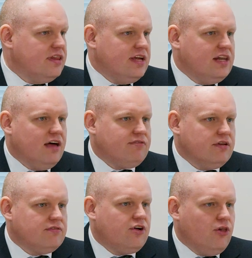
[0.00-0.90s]
the level
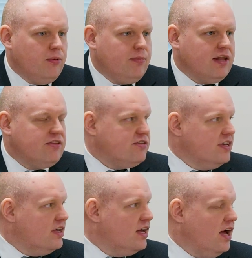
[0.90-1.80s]
of
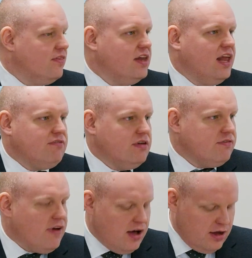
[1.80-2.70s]
culpability and the level
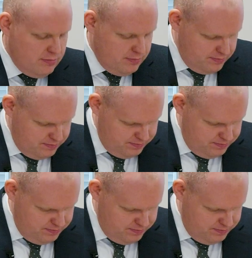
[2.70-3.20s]
of harm.